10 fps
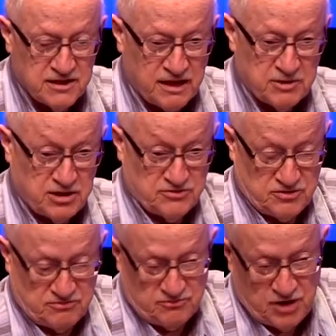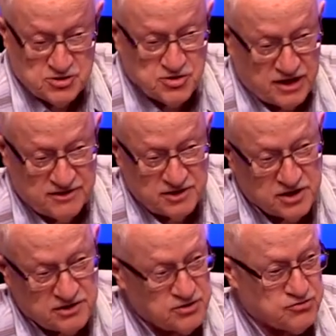I mean, REST, I
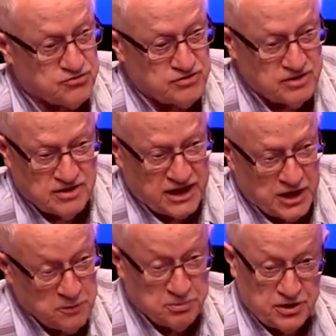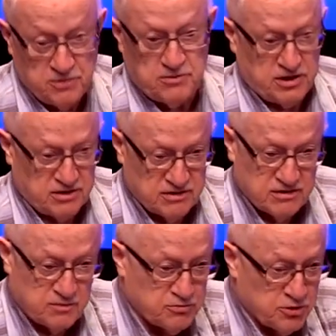think, is an epitome,
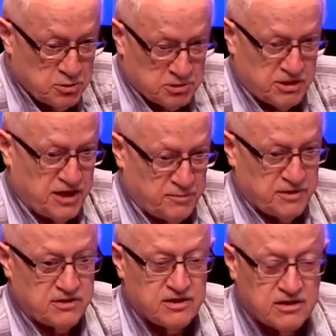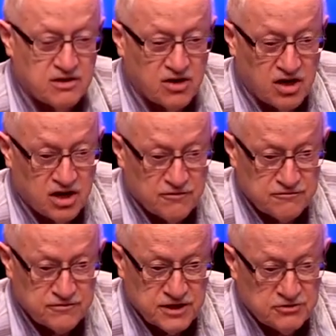a prototype
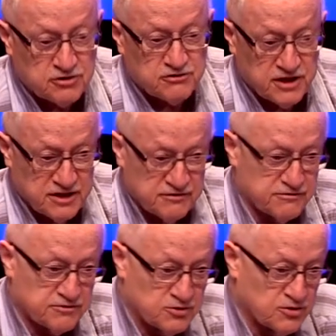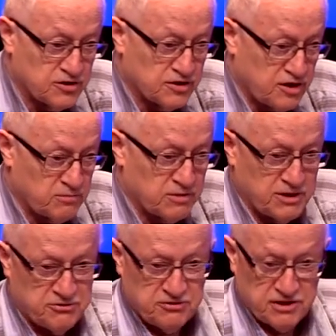of integrative or
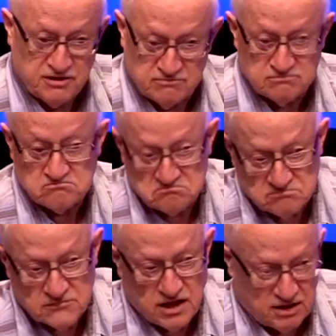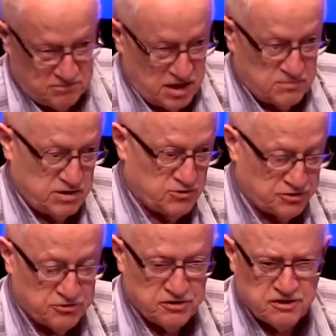complementary and maybe
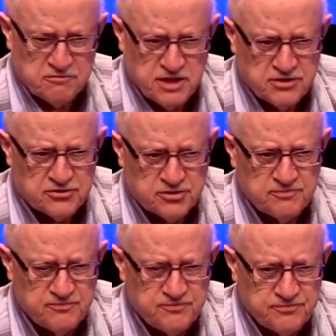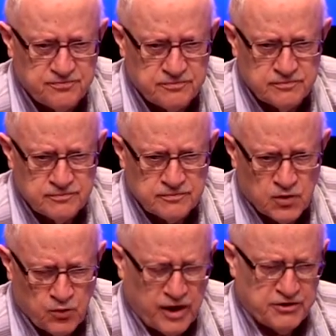alternative medicine.
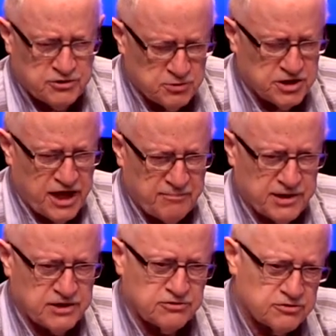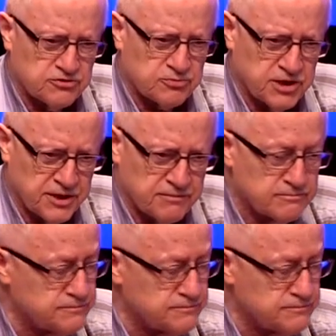Why aren't we tapping into this money?